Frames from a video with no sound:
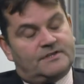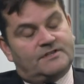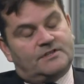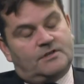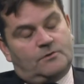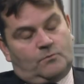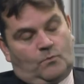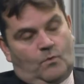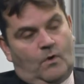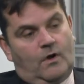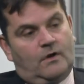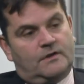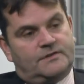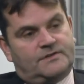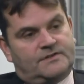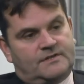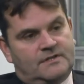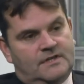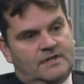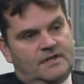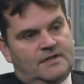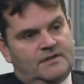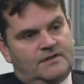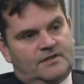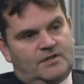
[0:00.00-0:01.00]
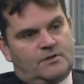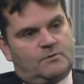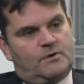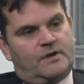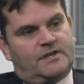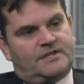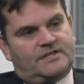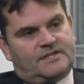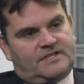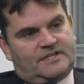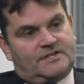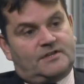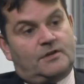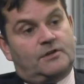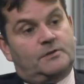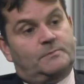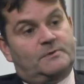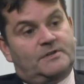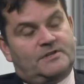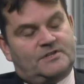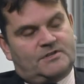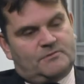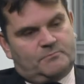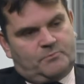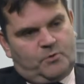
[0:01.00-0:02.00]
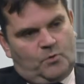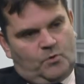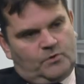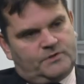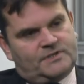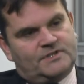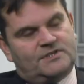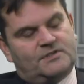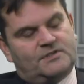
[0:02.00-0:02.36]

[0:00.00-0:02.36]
So whilst the US is going to be supported